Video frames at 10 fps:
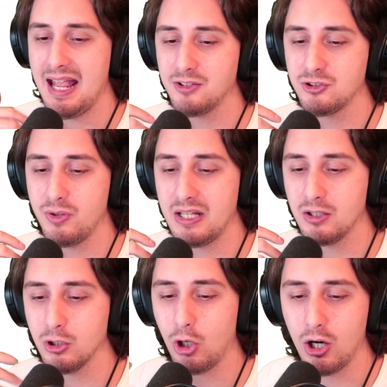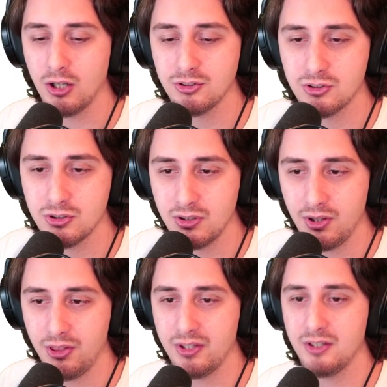And so they lost
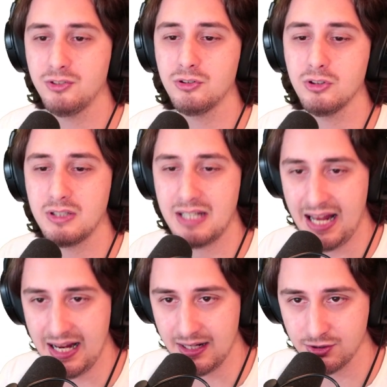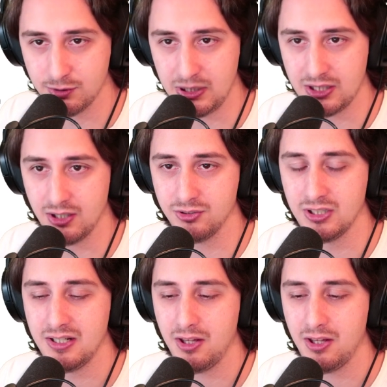this case because